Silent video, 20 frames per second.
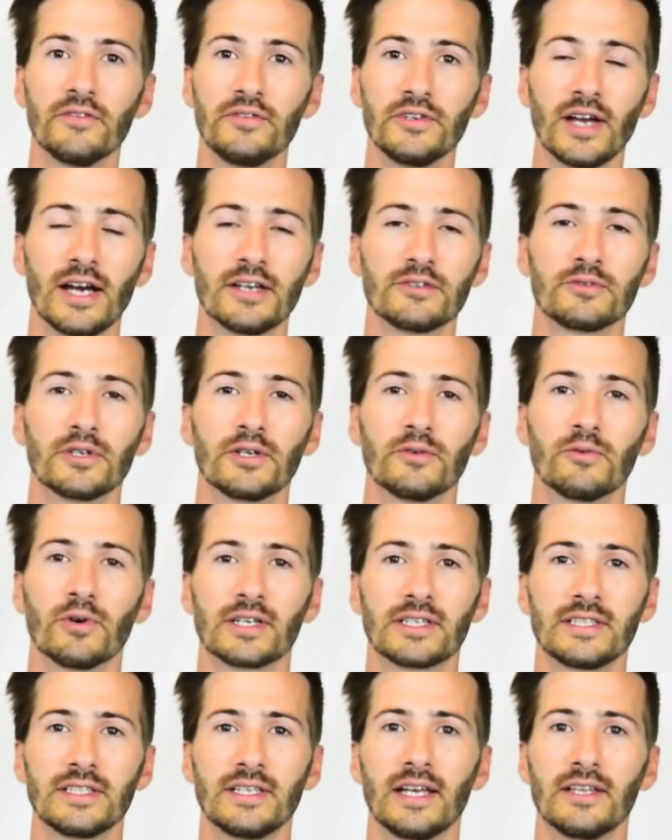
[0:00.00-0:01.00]
if you guys want to
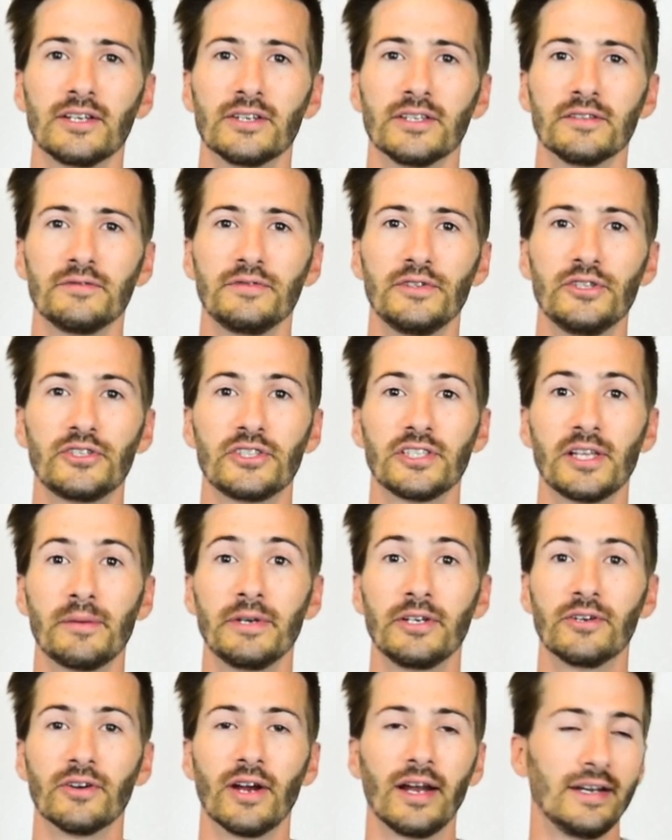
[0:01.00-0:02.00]
work together in the future, that'd
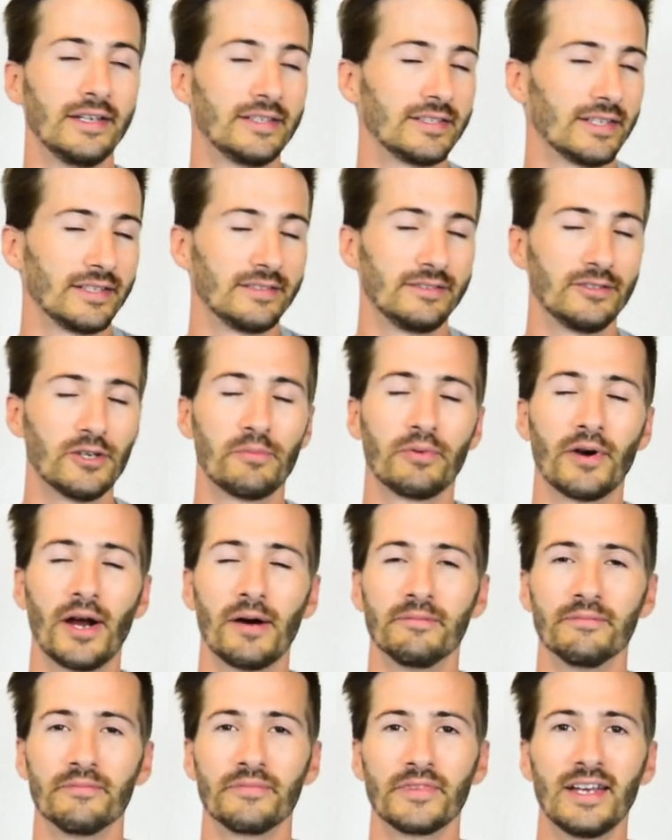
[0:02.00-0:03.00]
be great. And he said, no
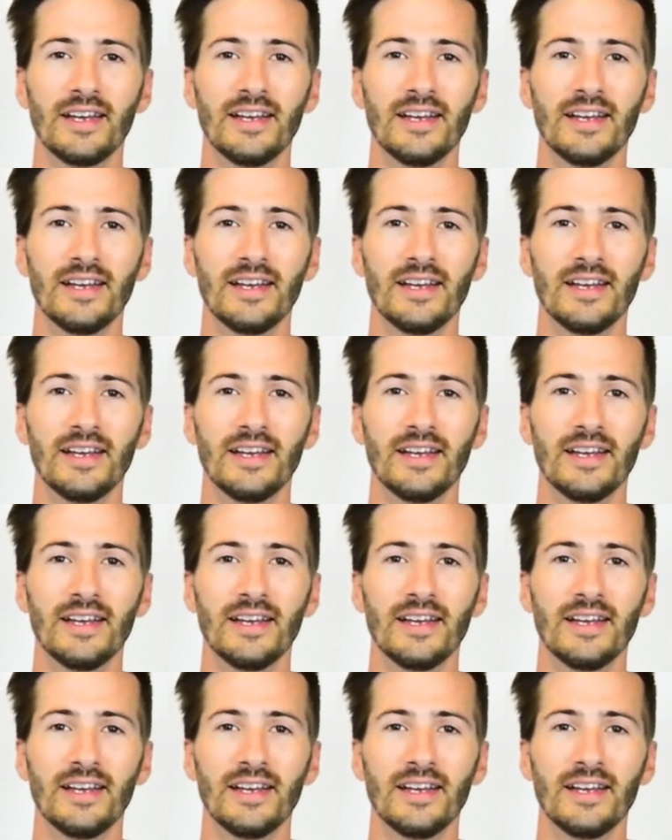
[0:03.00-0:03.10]
problem.